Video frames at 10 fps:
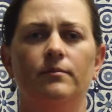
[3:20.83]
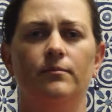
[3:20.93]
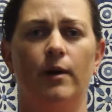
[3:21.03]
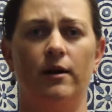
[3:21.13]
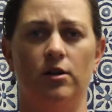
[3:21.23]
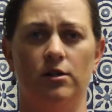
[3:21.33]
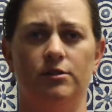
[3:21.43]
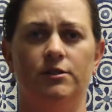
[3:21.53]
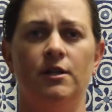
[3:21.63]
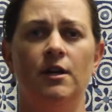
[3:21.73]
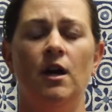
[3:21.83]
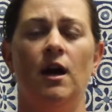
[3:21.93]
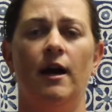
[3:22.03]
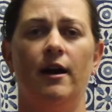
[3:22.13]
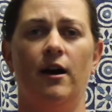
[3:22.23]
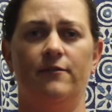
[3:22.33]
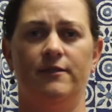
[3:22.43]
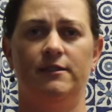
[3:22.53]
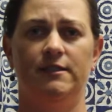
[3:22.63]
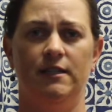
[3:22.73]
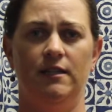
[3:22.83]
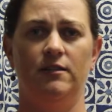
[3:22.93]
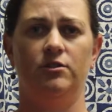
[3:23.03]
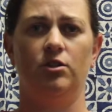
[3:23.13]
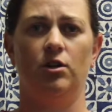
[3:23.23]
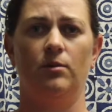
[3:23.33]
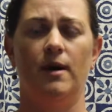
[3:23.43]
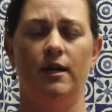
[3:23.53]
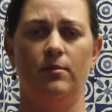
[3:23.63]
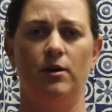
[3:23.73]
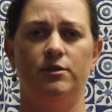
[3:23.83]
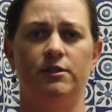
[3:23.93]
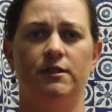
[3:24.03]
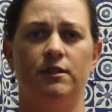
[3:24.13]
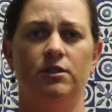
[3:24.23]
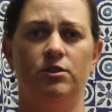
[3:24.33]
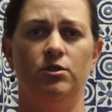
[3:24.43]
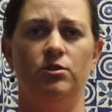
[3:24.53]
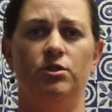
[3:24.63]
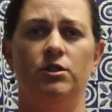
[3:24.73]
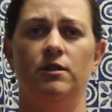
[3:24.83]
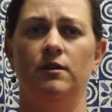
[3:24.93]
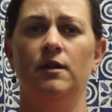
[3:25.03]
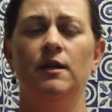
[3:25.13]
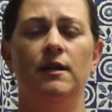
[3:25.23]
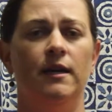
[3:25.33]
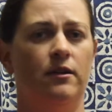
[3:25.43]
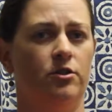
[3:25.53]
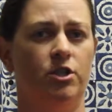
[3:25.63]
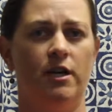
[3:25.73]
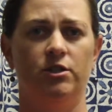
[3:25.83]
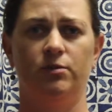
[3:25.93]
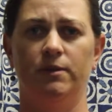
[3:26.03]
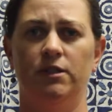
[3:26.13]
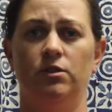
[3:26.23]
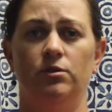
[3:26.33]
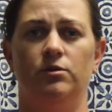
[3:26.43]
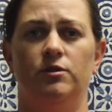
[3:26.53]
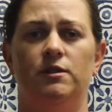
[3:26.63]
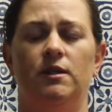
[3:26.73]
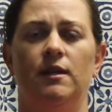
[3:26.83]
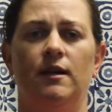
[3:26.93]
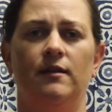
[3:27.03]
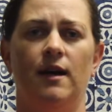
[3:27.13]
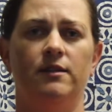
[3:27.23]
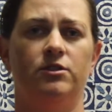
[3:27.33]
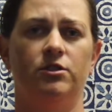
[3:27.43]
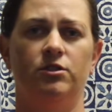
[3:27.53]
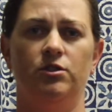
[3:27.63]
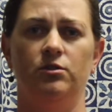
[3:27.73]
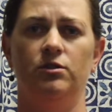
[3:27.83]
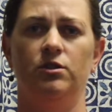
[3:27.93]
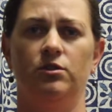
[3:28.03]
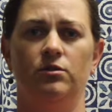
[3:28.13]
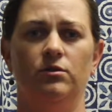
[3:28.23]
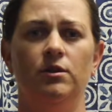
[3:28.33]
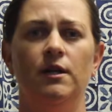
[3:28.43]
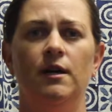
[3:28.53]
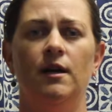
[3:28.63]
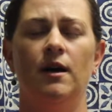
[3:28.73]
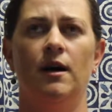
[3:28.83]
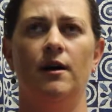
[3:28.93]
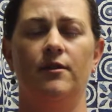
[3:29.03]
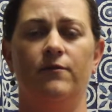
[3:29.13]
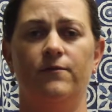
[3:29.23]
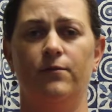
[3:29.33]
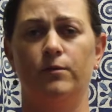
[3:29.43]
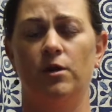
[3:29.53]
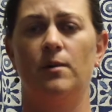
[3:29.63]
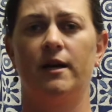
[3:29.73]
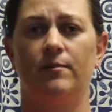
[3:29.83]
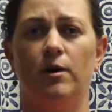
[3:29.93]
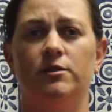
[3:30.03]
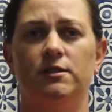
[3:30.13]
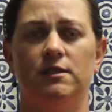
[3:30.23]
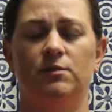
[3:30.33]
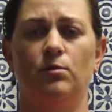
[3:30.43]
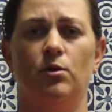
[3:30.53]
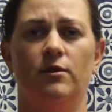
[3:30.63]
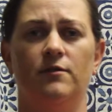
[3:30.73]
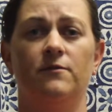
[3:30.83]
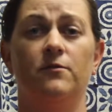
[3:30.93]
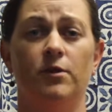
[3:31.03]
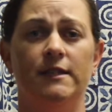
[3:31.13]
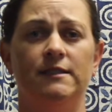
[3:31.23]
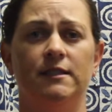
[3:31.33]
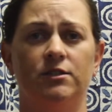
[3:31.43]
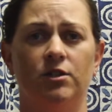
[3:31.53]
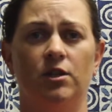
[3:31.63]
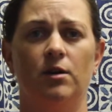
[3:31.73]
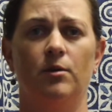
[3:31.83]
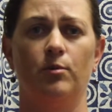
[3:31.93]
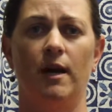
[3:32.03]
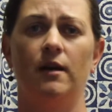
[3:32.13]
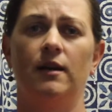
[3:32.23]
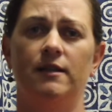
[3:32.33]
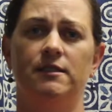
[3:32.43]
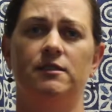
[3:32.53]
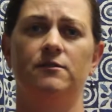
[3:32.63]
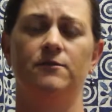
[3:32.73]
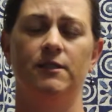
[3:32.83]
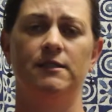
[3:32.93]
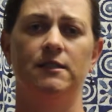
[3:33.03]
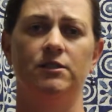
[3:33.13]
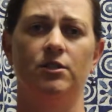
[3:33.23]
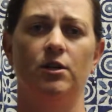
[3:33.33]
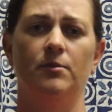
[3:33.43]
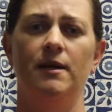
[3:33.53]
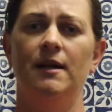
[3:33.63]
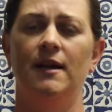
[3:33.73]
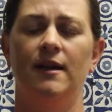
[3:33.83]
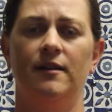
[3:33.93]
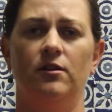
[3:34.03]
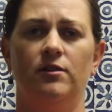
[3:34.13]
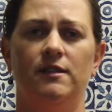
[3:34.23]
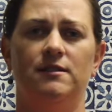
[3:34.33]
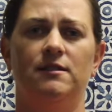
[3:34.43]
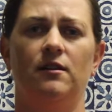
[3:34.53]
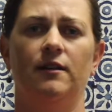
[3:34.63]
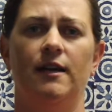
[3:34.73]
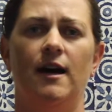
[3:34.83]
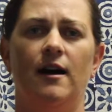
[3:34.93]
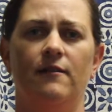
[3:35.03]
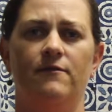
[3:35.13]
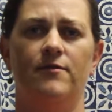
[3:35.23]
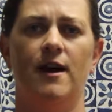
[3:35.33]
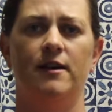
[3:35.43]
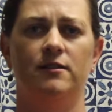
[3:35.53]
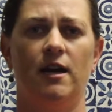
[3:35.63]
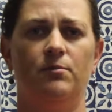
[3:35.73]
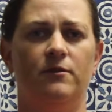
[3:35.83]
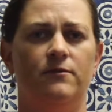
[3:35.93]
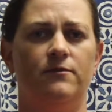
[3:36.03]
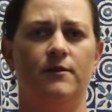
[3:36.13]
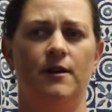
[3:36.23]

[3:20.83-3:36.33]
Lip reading: records, I often see the term ecchymosis and contusion interchangeably used, and that's just due to the term ecchymosis is more of a forensic term, or recognized as a forensic term, and they don't necessarily have that type of